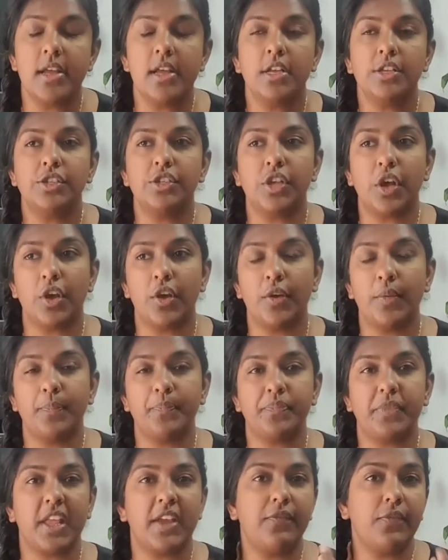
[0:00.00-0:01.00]
So
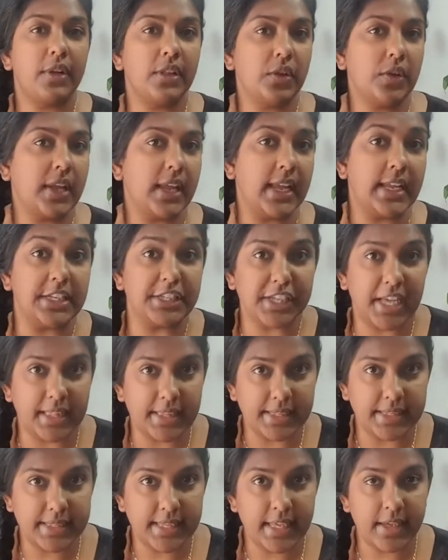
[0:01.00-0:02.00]
if we're looking at
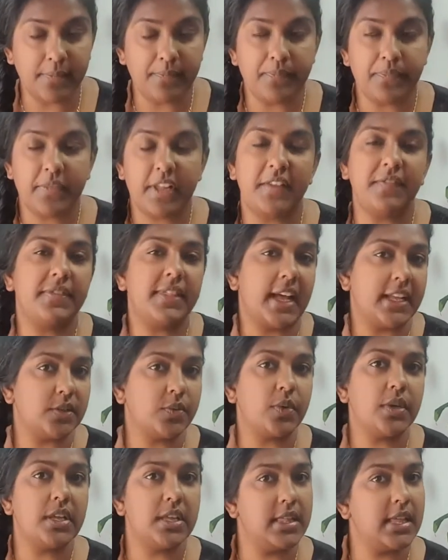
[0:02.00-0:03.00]
jealousy, if that's
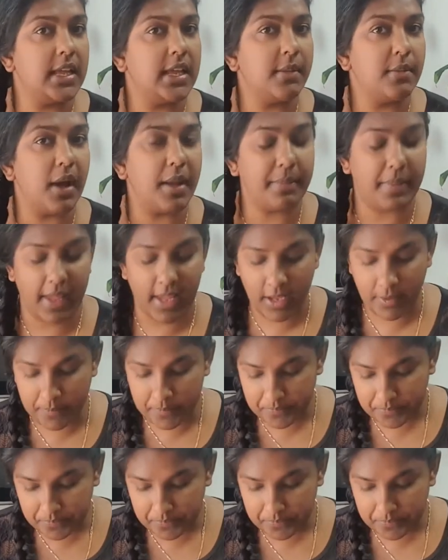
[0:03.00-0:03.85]
what you think it might be,